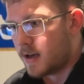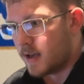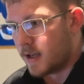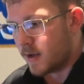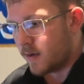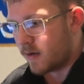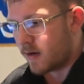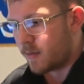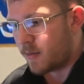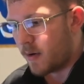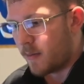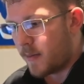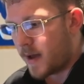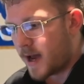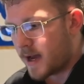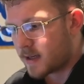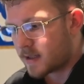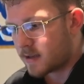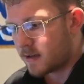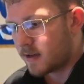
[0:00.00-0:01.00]
You don't want to put
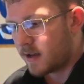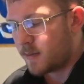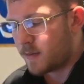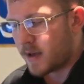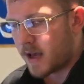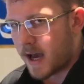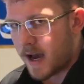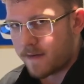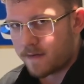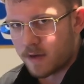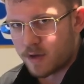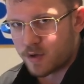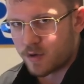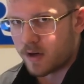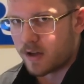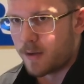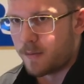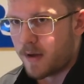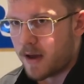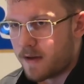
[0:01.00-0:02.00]
mass on them, you have to
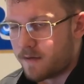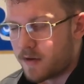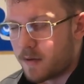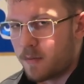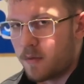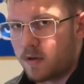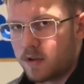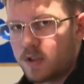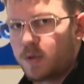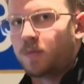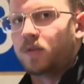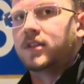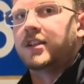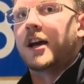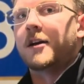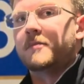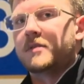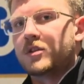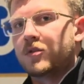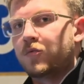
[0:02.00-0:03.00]
train them heavy multiple
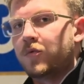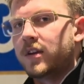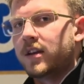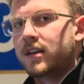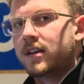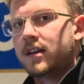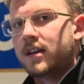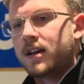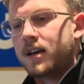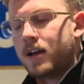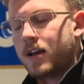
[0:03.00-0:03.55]
times a week,